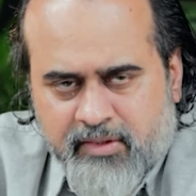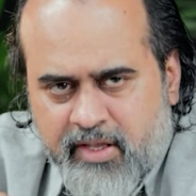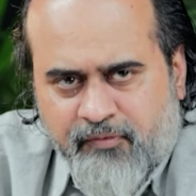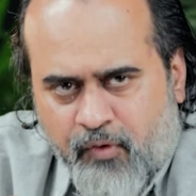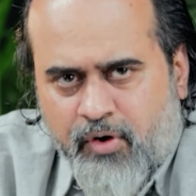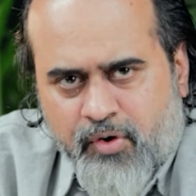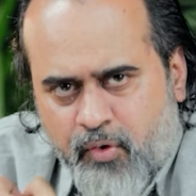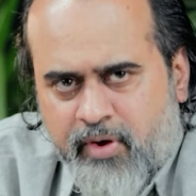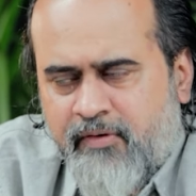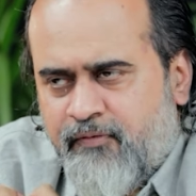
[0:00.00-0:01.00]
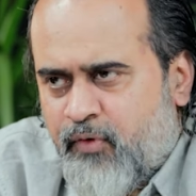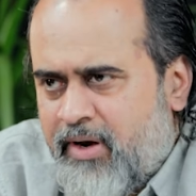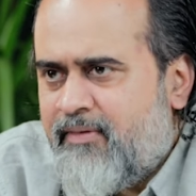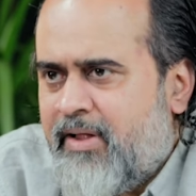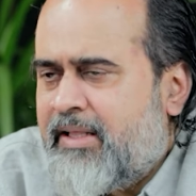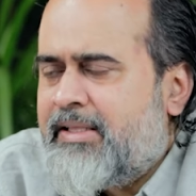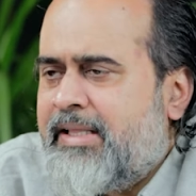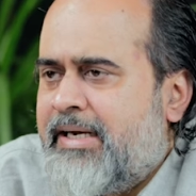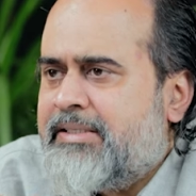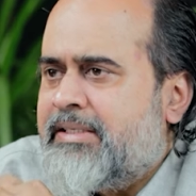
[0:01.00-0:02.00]
Therefore, knowing fully well
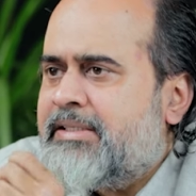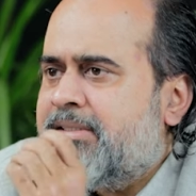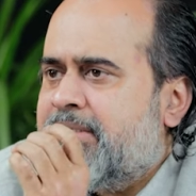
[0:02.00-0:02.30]
that the